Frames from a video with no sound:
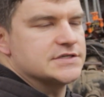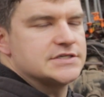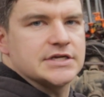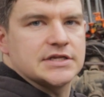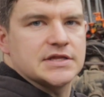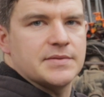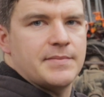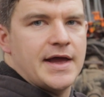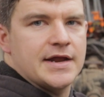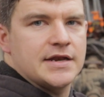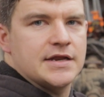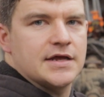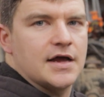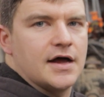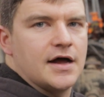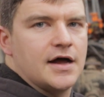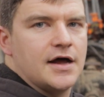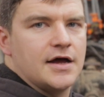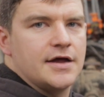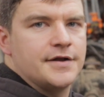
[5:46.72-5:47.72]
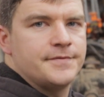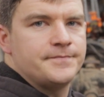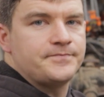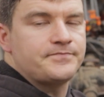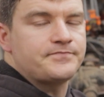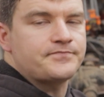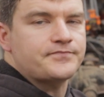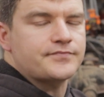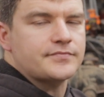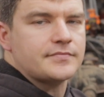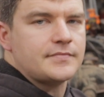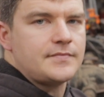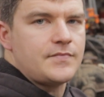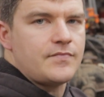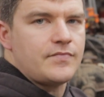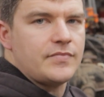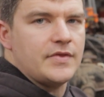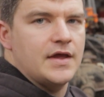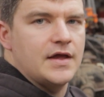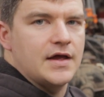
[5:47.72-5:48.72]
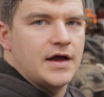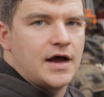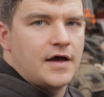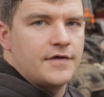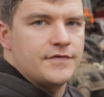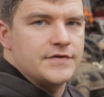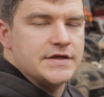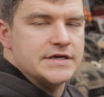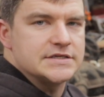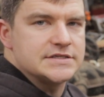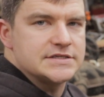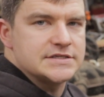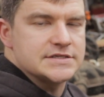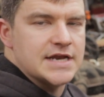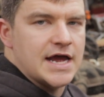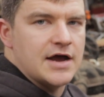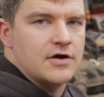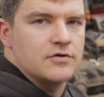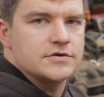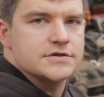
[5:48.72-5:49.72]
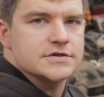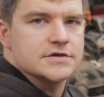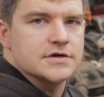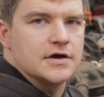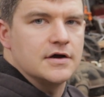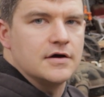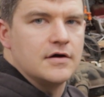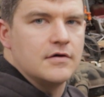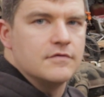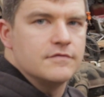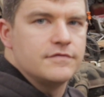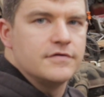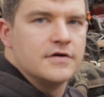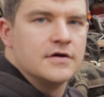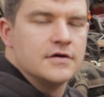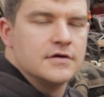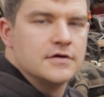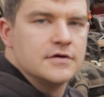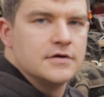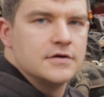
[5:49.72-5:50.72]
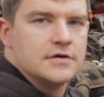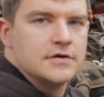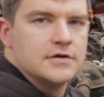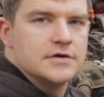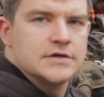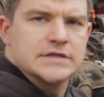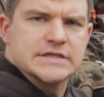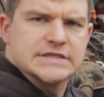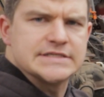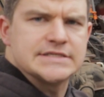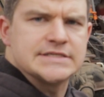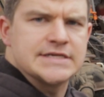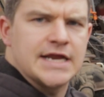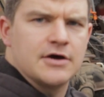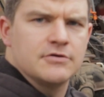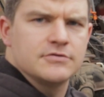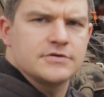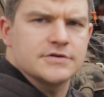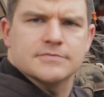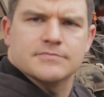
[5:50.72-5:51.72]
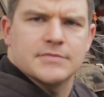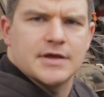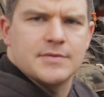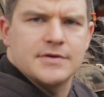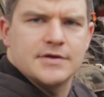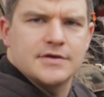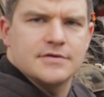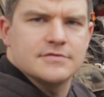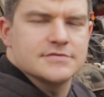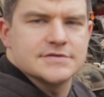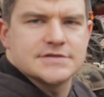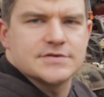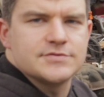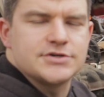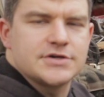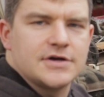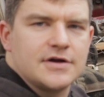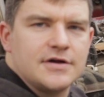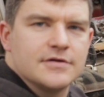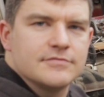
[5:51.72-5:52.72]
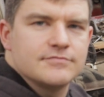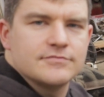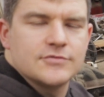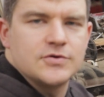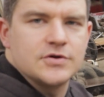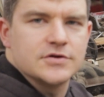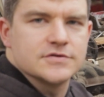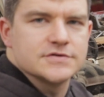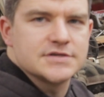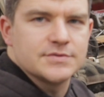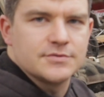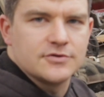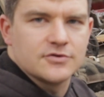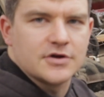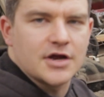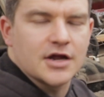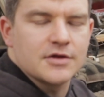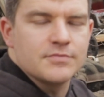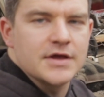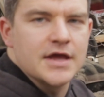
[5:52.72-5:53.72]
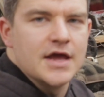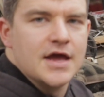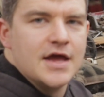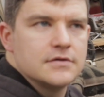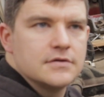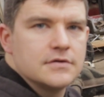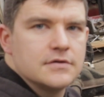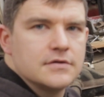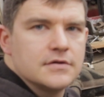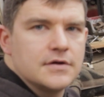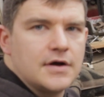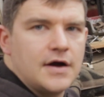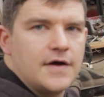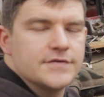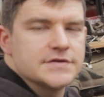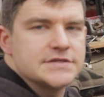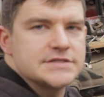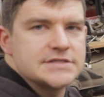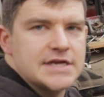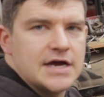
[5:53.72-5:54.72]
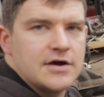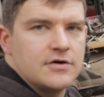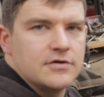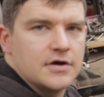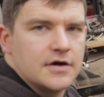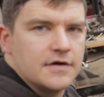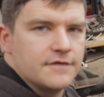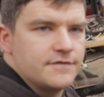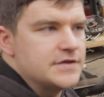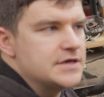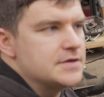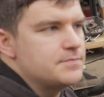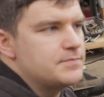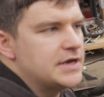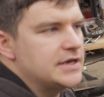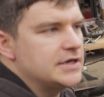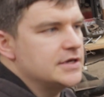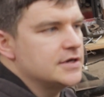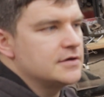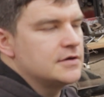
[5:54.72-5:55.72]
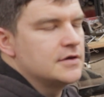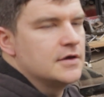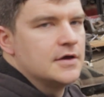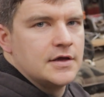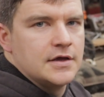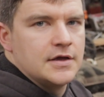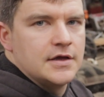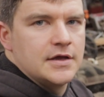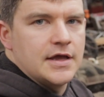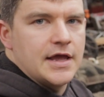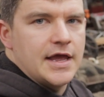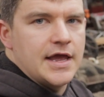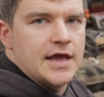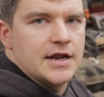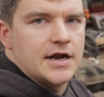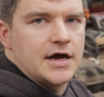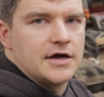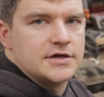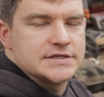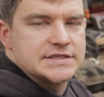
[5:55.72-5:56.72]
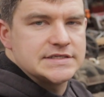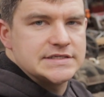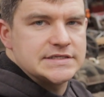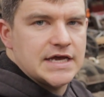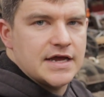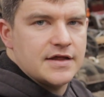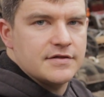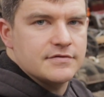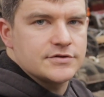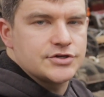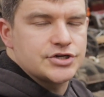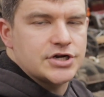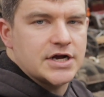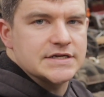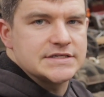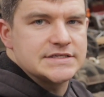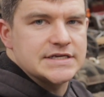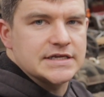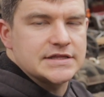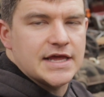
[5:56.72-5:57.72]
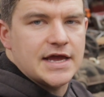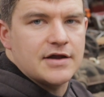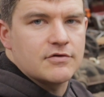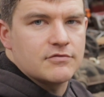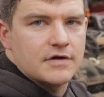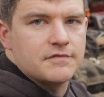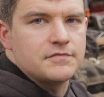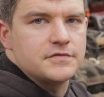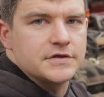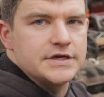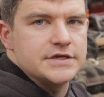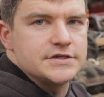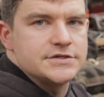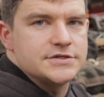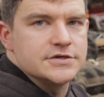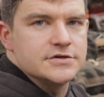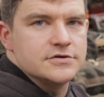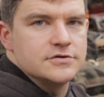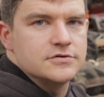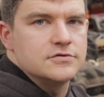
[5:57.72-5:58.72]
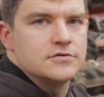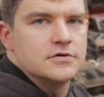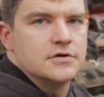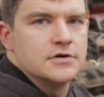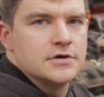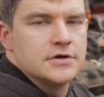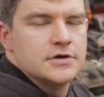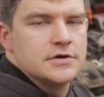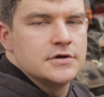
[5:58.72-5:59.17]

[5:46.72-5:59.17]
I'll stick the magnet on the snout of the snout, maybe is that what you call it? Who knows? Someone will correct me. On the snout of the pinion, and I'll try to set that roughly to